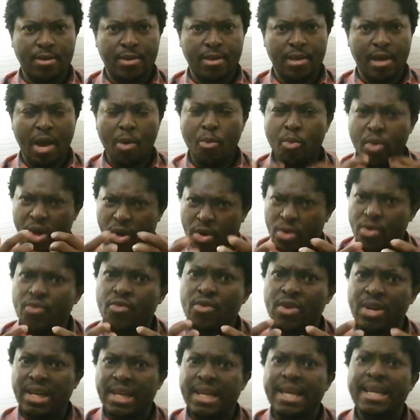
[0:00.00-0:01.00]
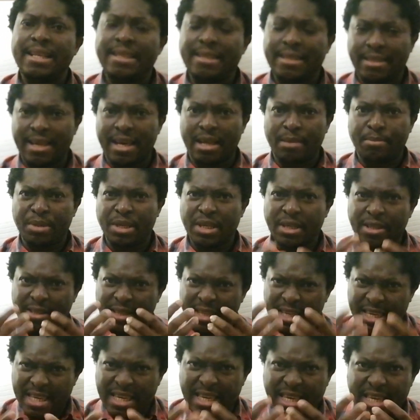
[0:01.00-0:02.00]
And we could relate to that because
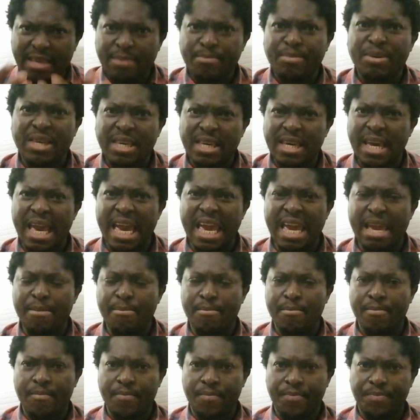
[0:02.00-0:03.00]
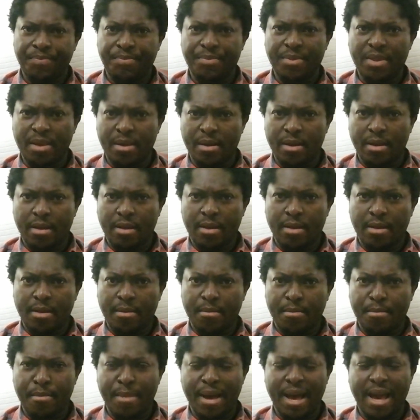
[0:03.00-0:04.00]
he became
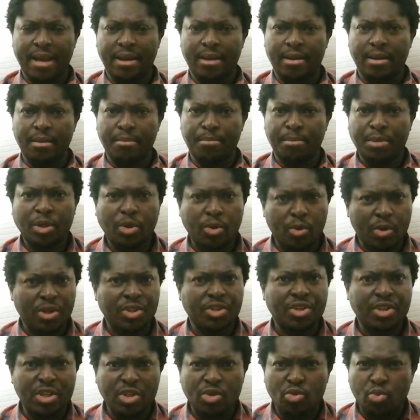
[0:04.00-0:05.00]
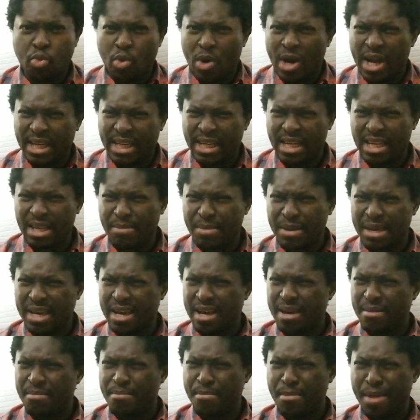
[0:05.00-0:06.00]
man. But the question is, why did he
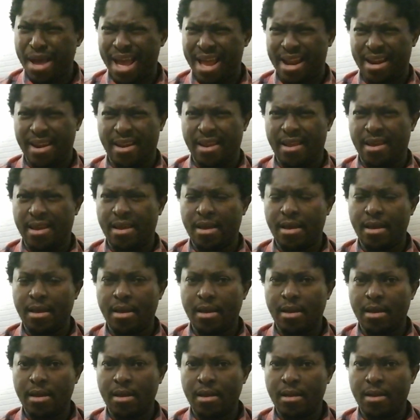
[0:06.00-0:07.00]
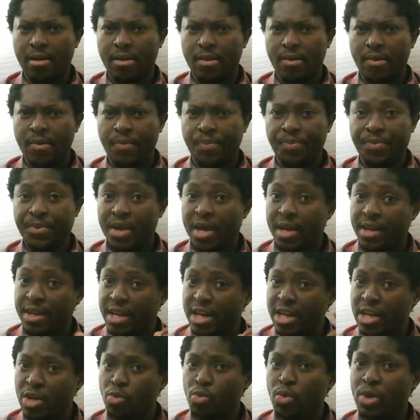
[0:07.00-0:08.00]
become man? And then
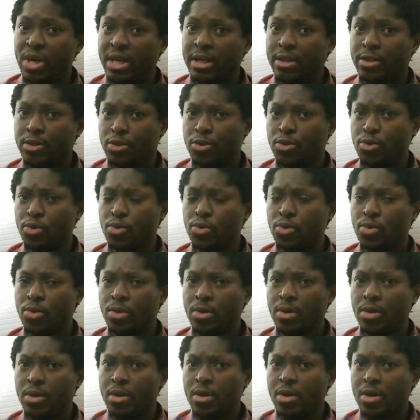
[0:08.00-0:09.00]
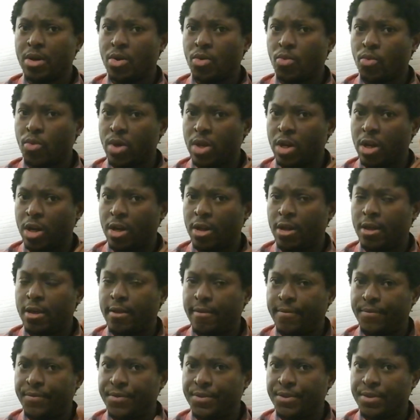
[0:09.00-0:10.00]
in week 2, we
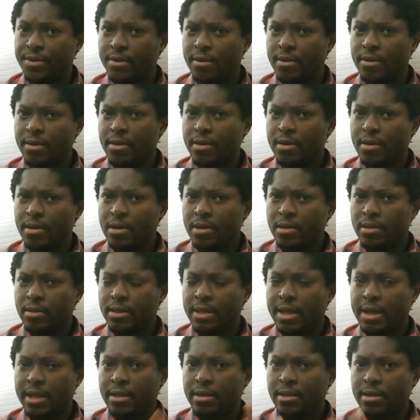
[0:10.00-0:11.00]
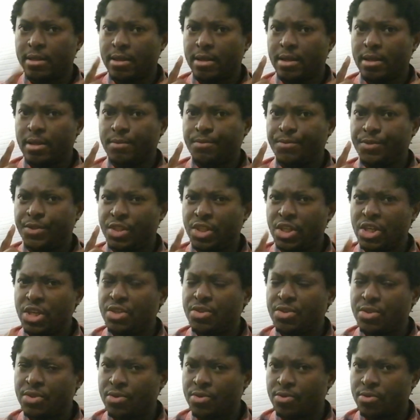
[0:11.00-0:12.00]
learned that
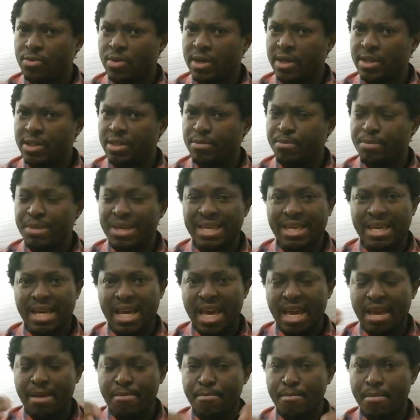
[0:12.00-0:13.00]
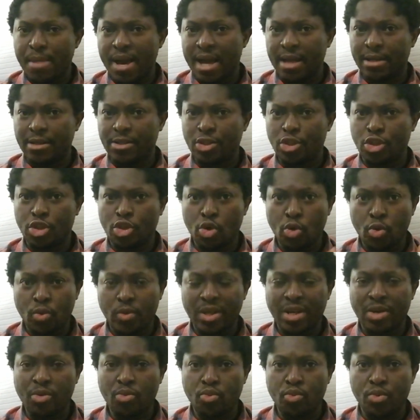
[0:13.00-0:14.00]
Jesus Christ became man so
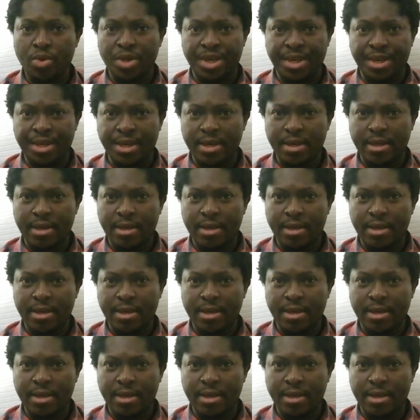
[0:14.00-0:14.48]
that we